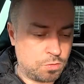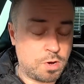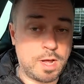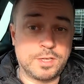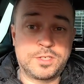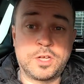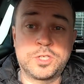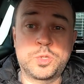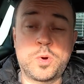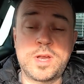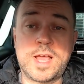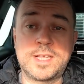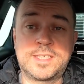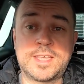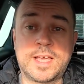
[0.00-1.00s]
Right, so
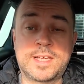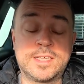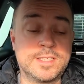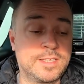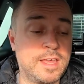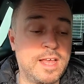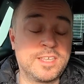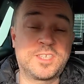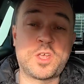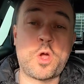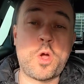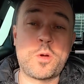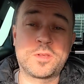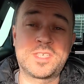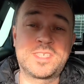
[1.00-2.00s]
28 seconds there. So
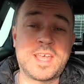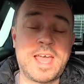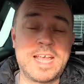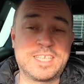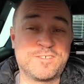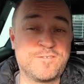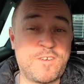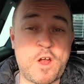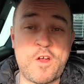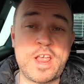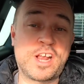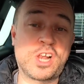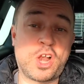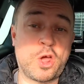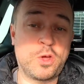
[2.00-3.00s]
I would say it's very
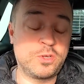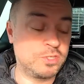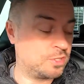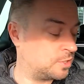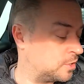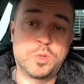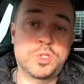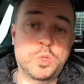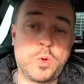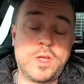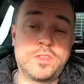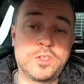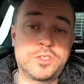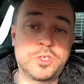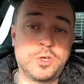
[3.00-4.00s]
close between
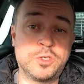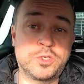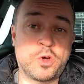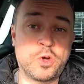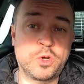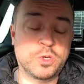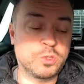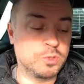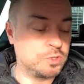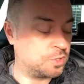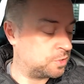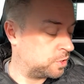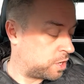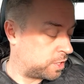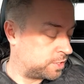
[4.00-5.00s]
the two
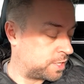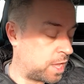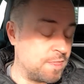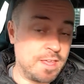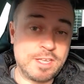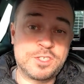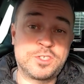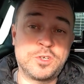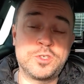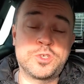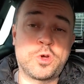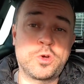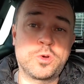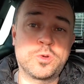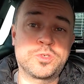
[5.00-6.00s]
dongles. I'd say these two
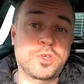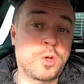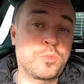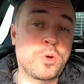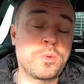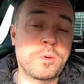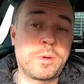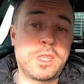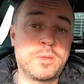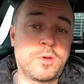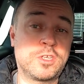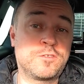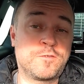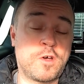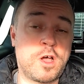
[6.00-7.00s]
dongles are probably the
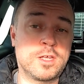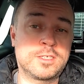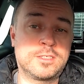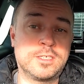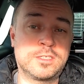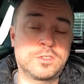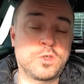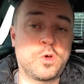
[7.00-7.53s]
most fastest